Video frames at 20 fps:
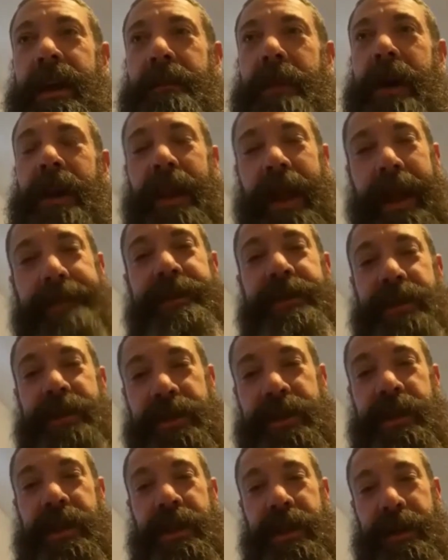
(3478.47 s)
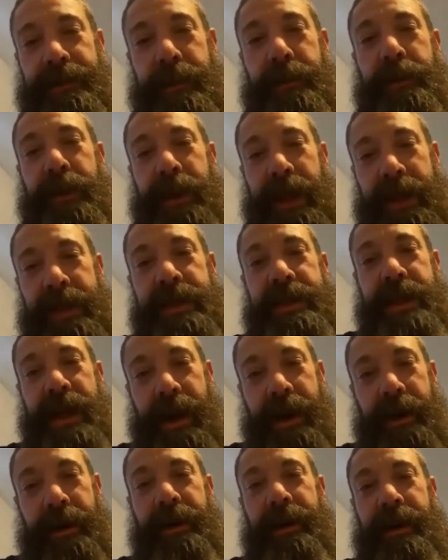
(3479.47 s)
my life is just in a different place
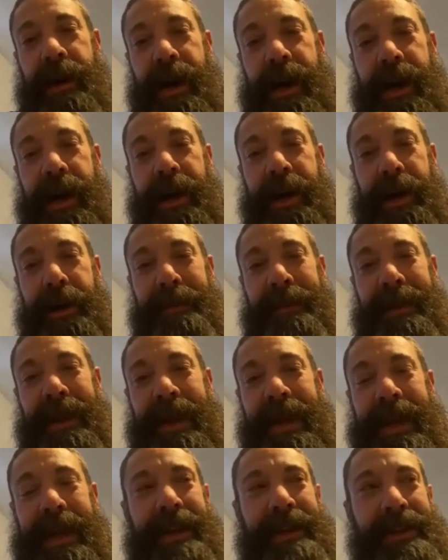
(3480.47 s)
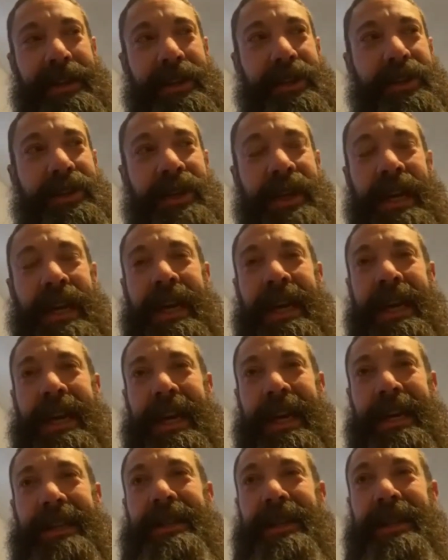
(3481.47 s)
now. And just, it's